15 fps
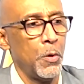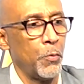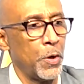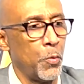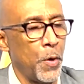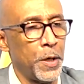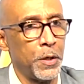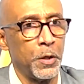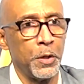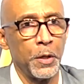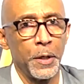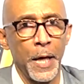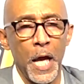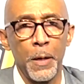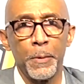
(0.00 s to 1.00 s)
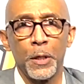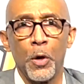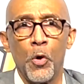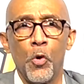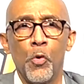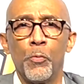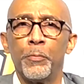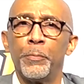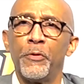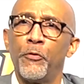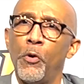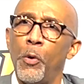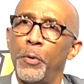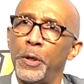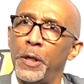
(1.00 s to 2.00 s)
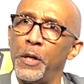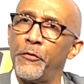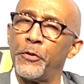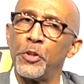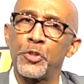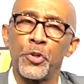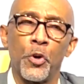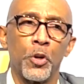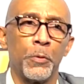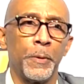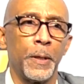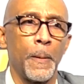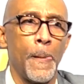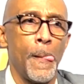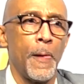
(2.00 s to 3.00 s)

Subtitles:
We win a good game at home before we leave for the tournament.